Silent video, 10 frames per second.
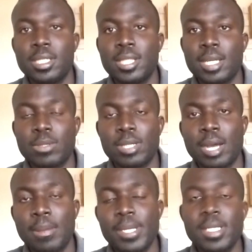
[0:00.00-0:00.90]
that one
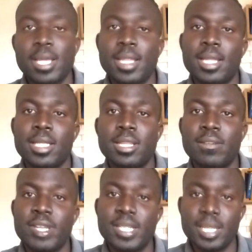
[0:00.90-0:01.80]
happened. And then
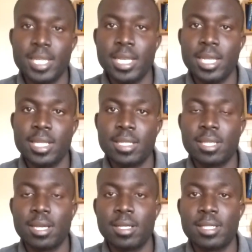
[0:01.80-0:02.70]
17 is
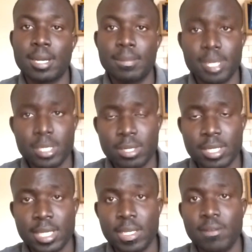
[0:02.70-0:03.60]
circumcision, a
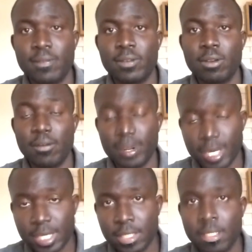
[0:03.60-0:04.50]
sign of
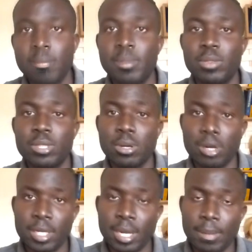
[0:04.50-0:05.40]
covenant between
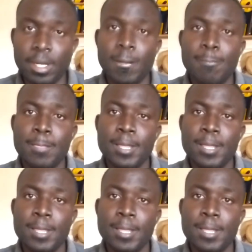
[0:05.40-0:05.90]
God and Abraham.